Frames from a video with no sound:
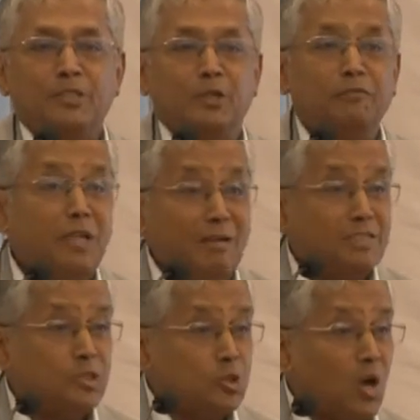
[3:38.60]
So if you have
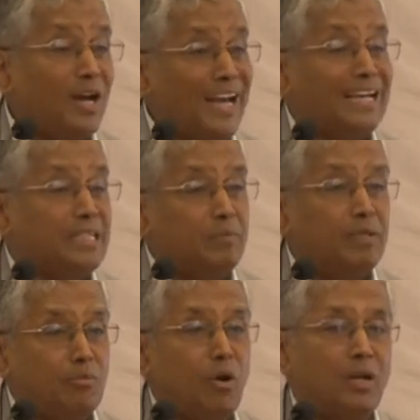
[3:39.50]
a strong
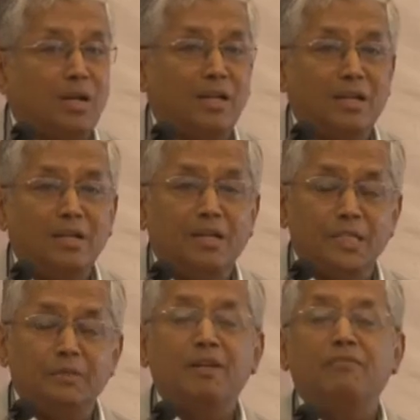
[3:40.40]
academic model,
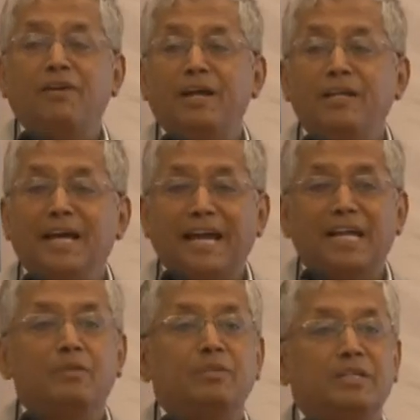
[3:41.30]
you will find the
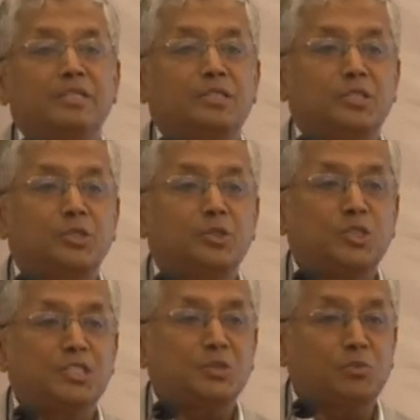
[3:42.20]
academic
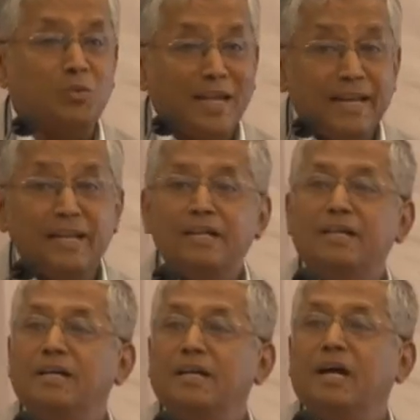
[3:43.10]
institutions will
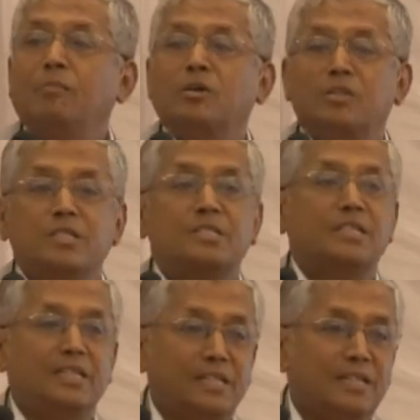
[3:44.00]
come on the
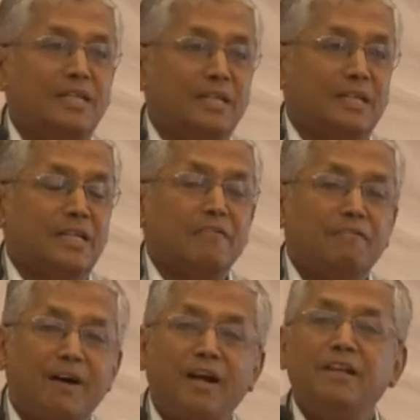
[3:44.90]
scene in a
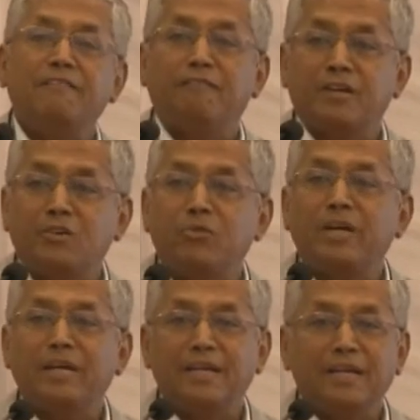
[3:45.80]
far different
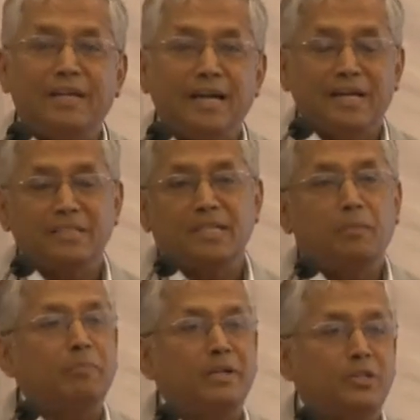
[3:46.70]
way as
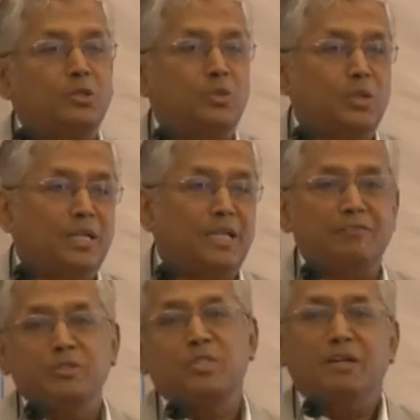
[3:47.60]
compared to
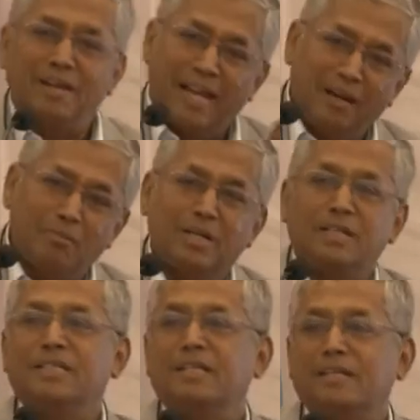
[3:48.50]
if you say, well, I am
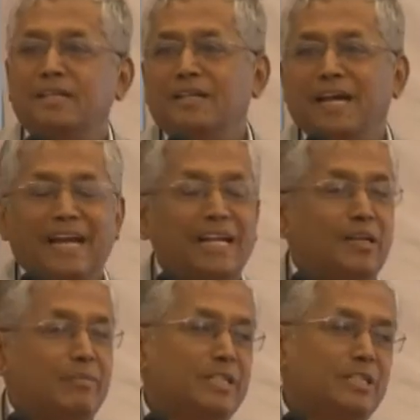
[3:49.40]
another
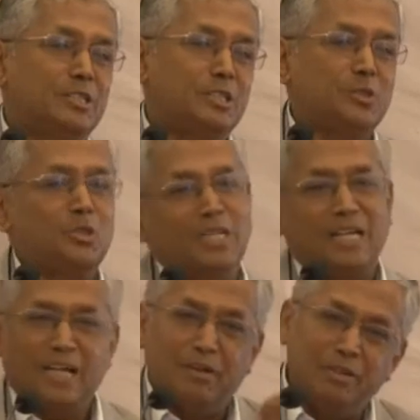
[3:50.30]
academic institution
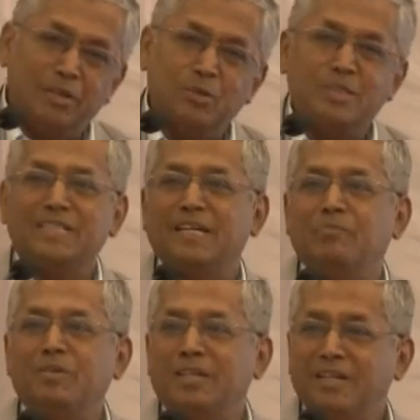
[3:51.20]
and I will do the
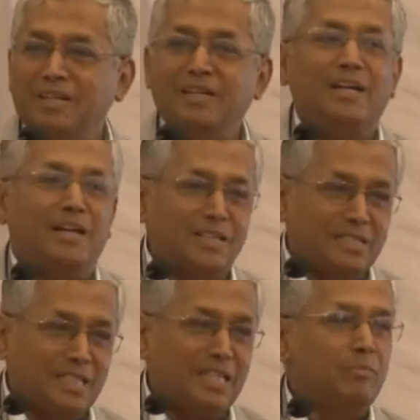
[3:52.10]
same thing and the
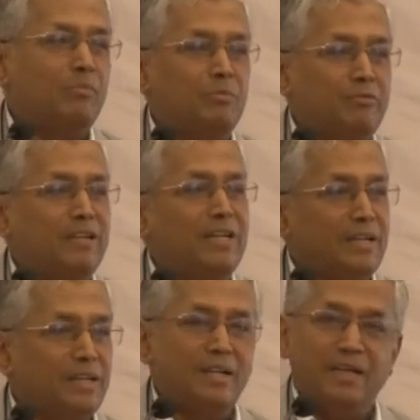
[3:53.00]
same
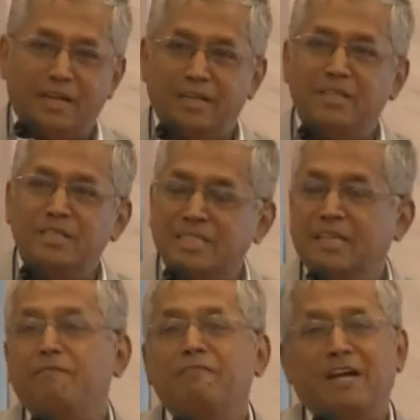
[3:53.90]
way and in the
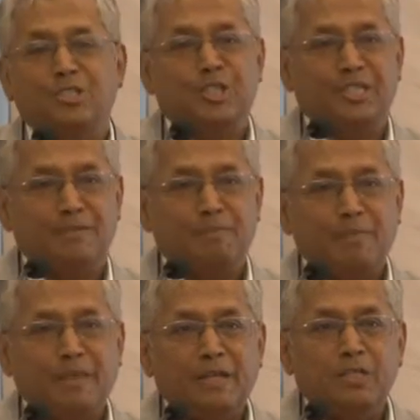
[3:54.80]
same fashion.
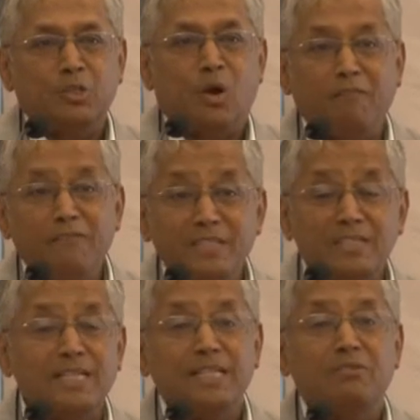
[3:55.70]
So
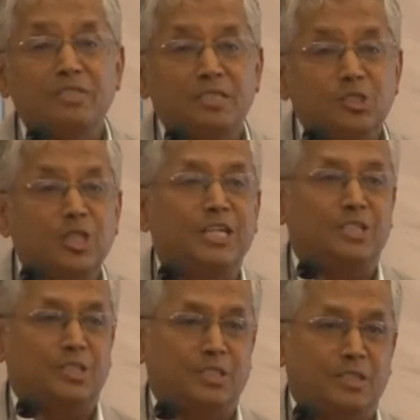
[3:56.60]
obviously there was a
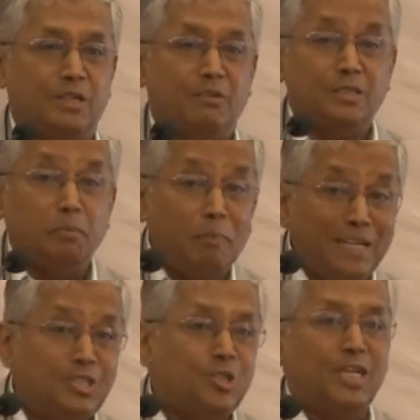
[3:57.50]
change. There was a
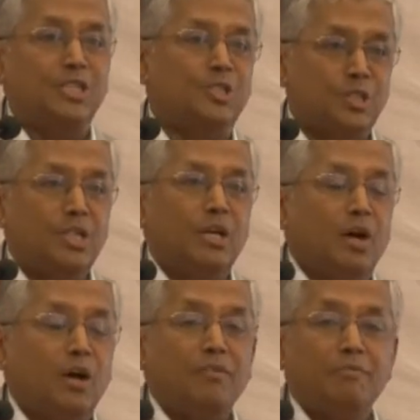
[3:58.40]
big change
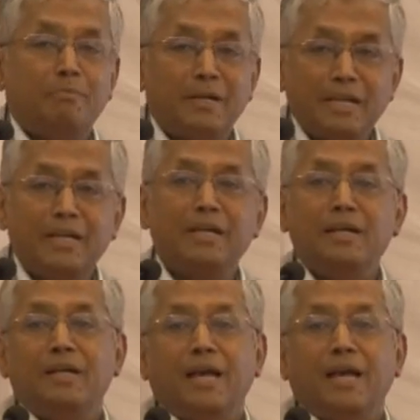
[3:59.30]
of bringing